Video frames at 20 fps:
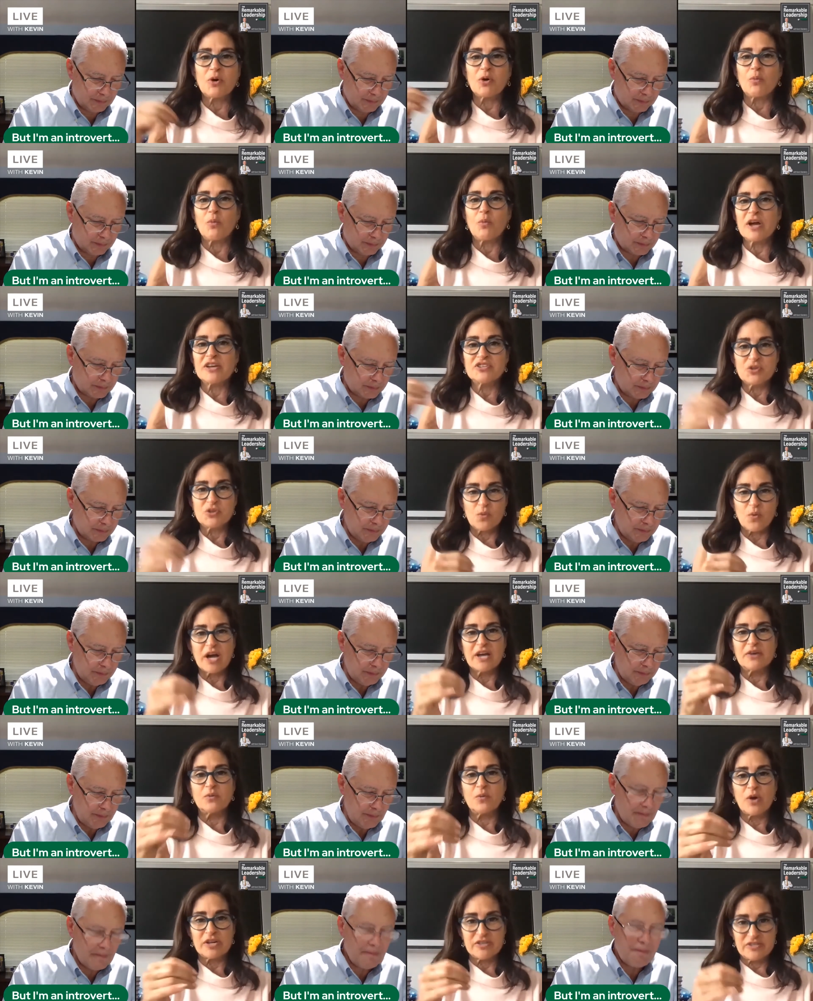Speaker 1: more 1 to
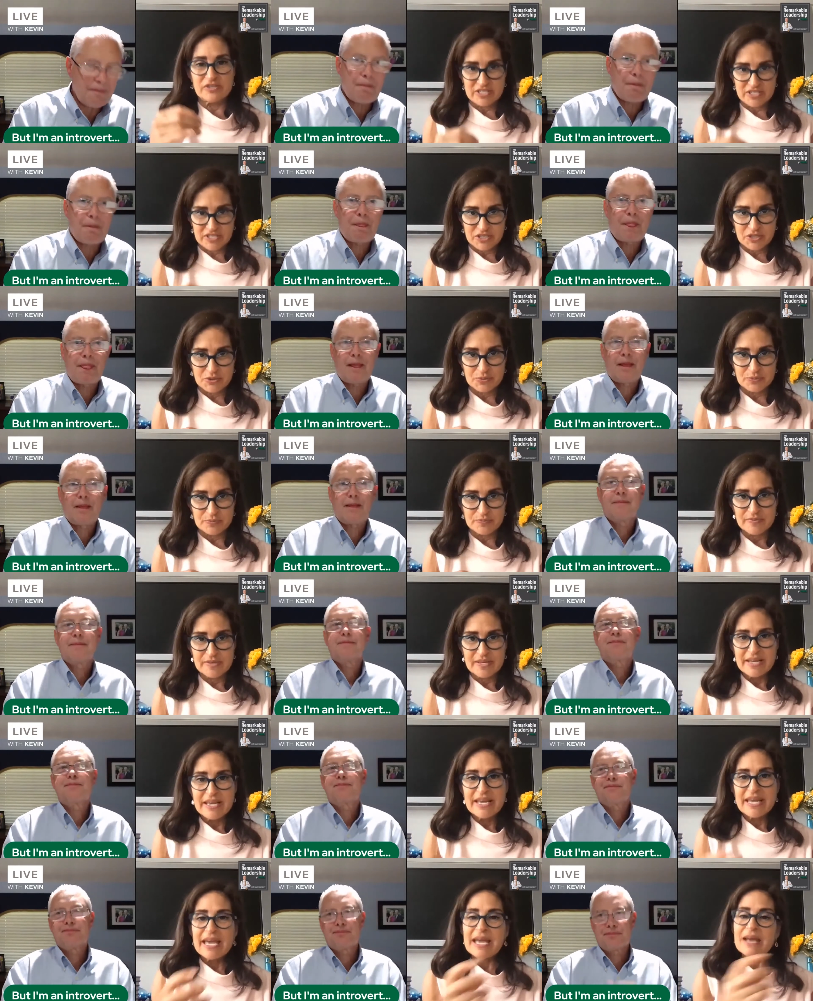1, 1 to 2.
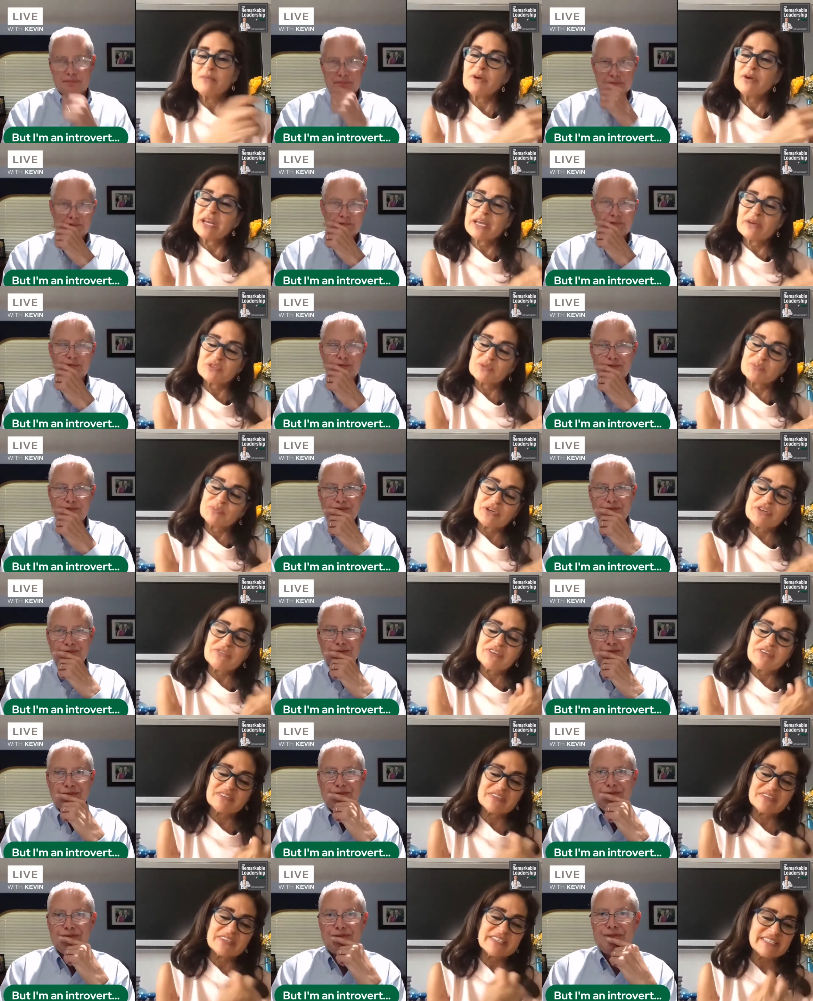And when I was
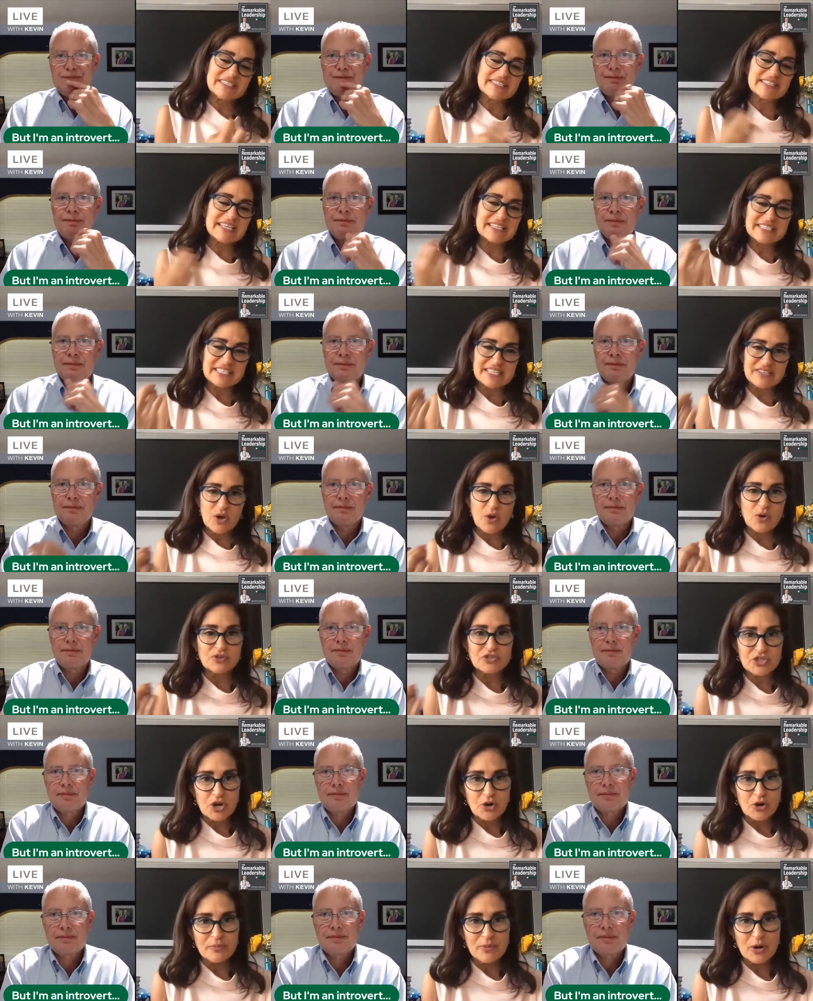previously discussing the whole
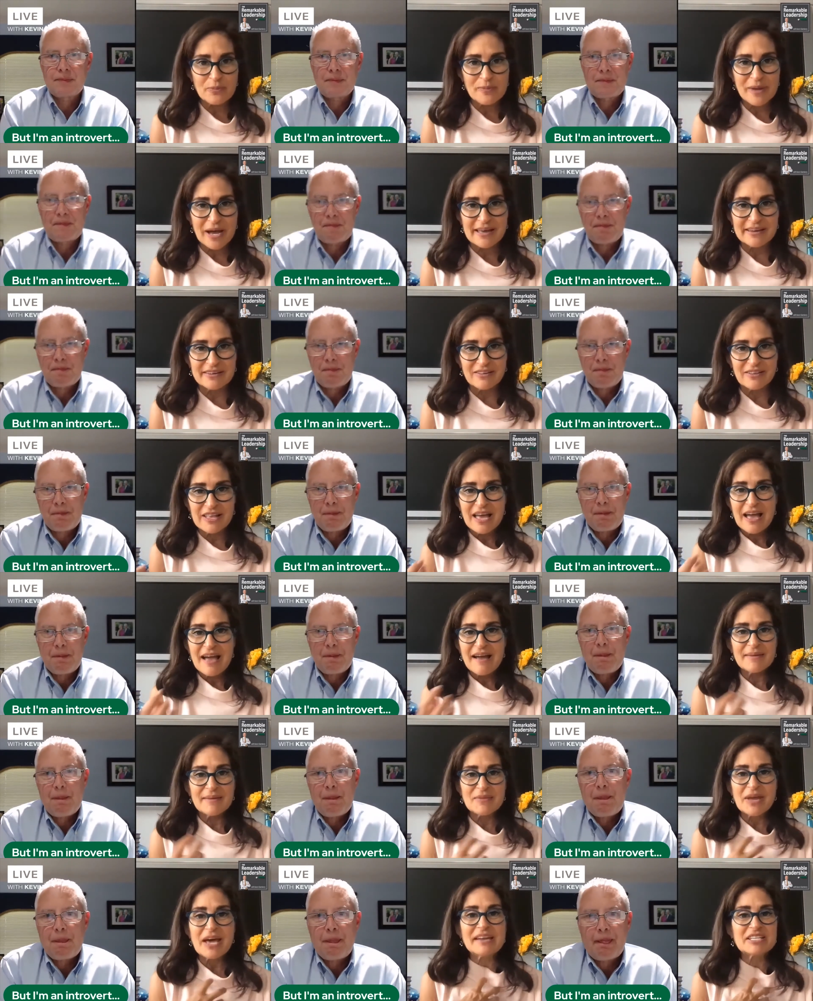JOMO model,
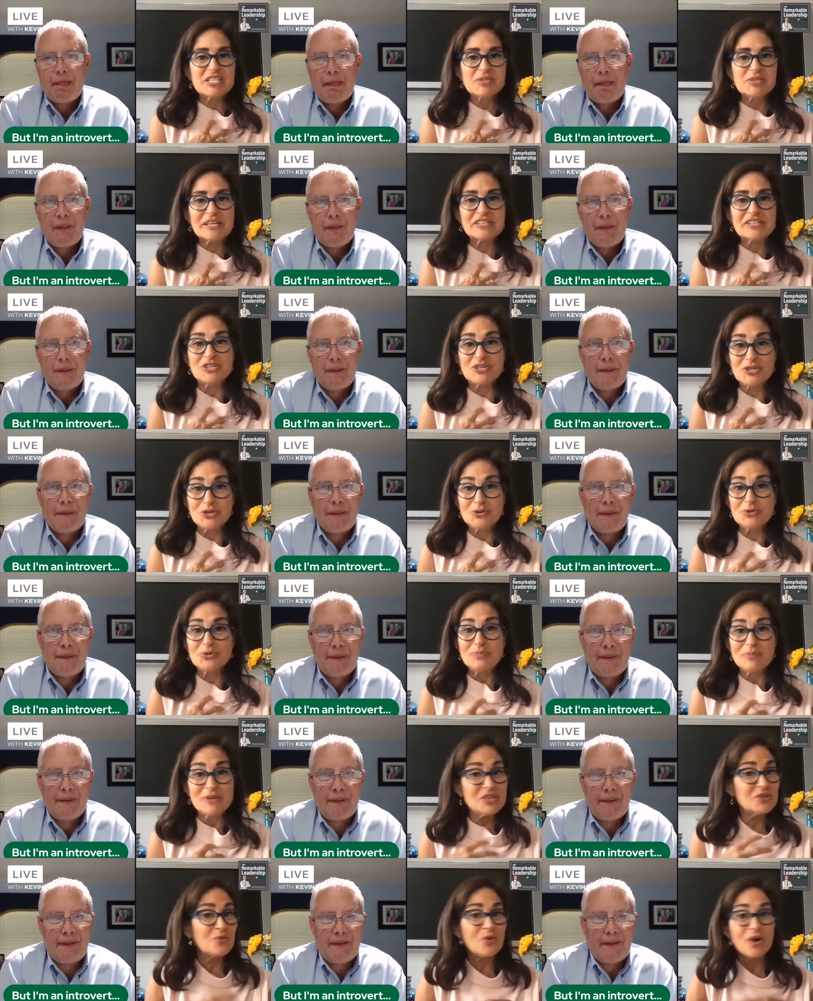I'm not expecting you
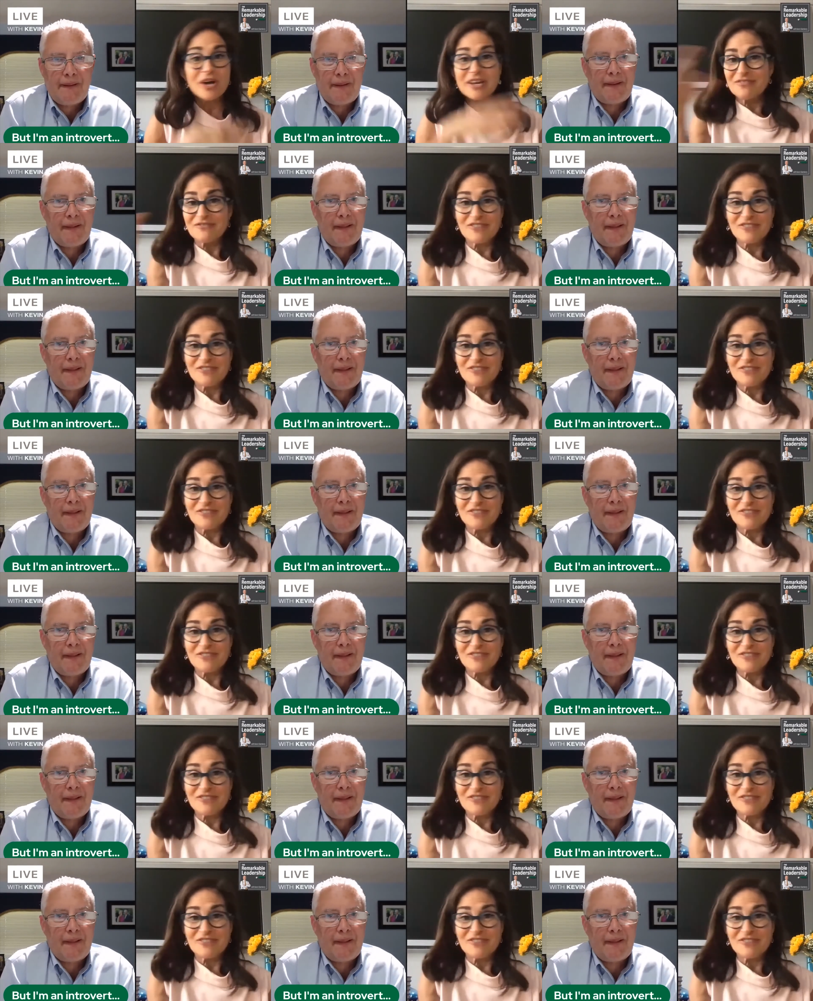to be the one